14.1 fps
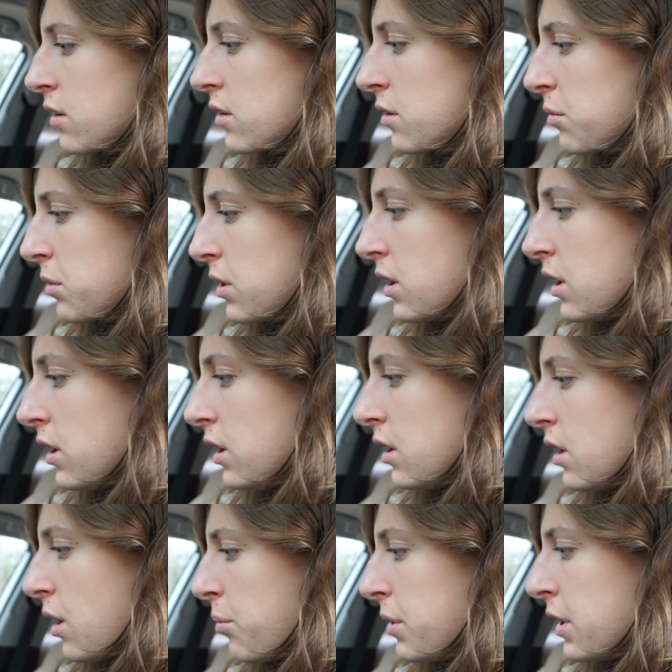some heat
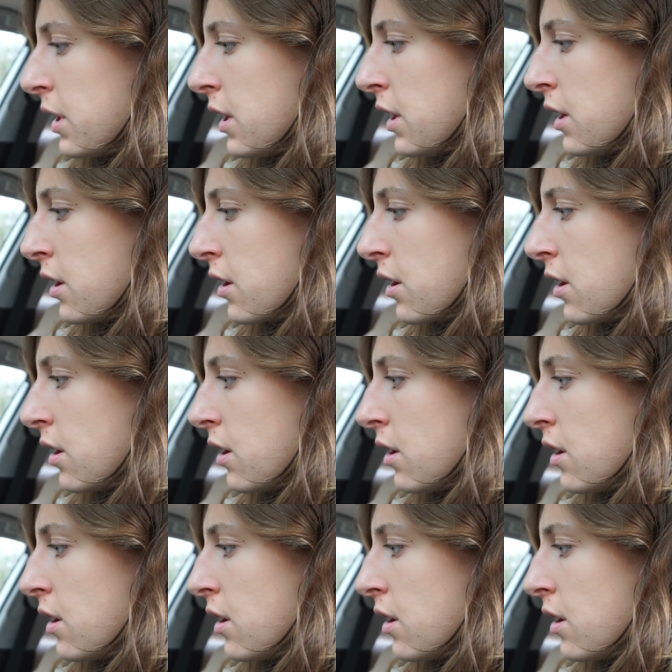up in here.